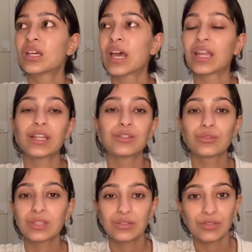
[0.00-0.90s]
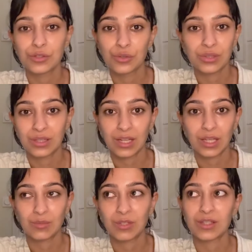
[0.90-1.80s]
and I don't even know the
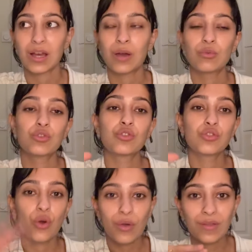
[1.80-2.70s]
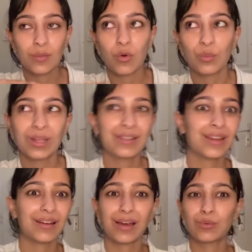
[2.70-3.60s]
name because I was so in the moment
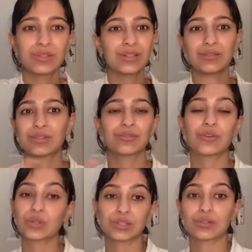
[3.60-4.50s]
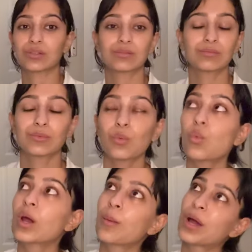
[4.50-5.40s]
that I wasn't even focused on
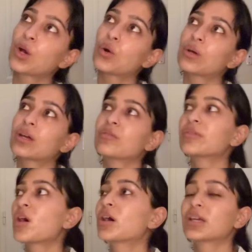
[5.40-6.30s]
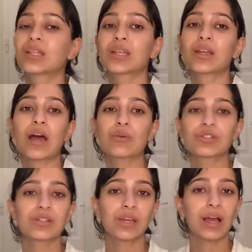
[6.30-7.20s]
where am I going, vlogging, da da da. I was
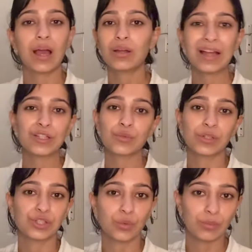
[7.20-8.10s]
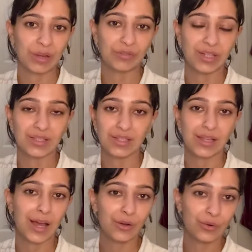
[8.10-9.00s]
just like, I just want to chill with my friends because
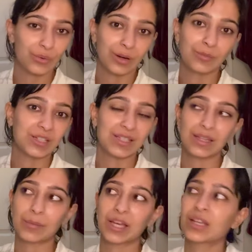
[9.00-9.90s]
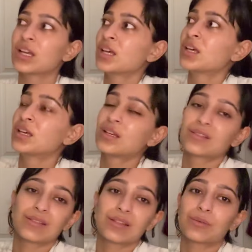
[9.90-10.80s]
I don't know where I'm going to see them again.
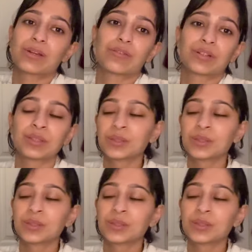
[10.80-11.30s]
So I was like, whatever.